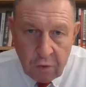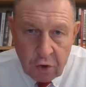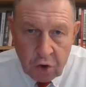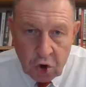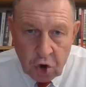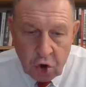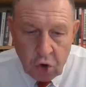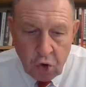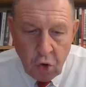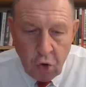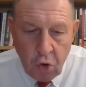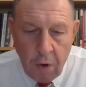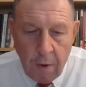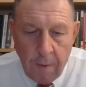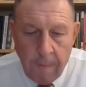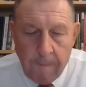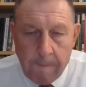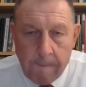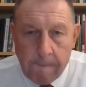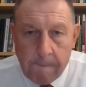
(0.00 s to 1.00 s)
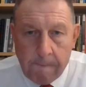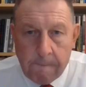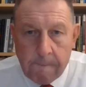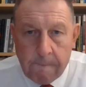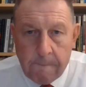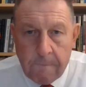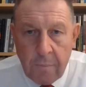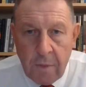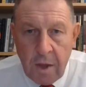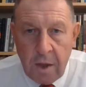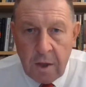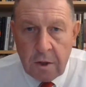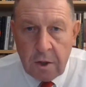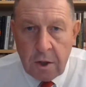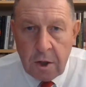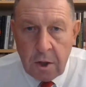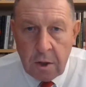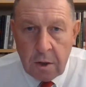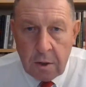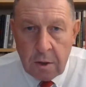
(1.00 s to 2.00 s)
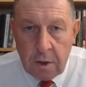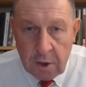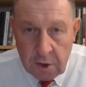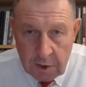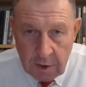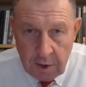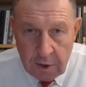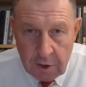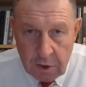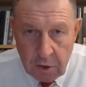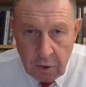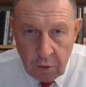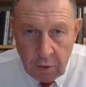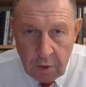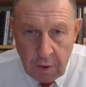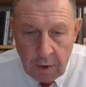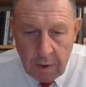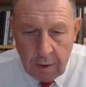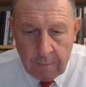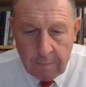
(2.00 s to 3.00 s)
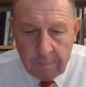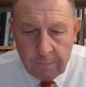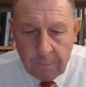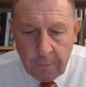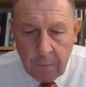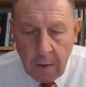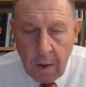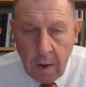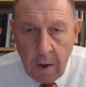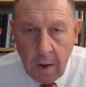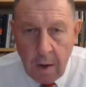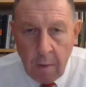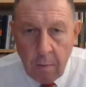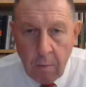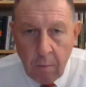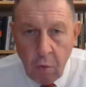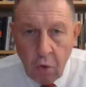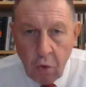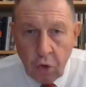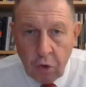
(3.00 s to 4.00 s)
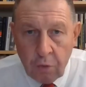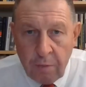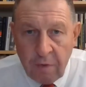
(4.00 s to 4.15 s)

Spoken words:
19th thesis: the role of the Trump administration.